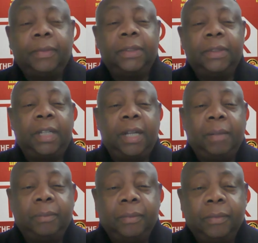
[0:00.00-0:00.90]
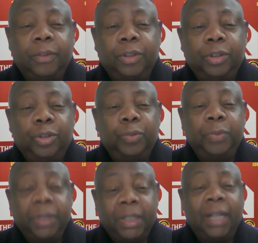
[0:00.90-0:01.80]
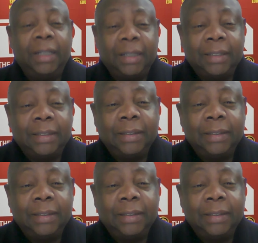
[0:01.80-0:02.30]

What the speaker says: as the family. But I'm not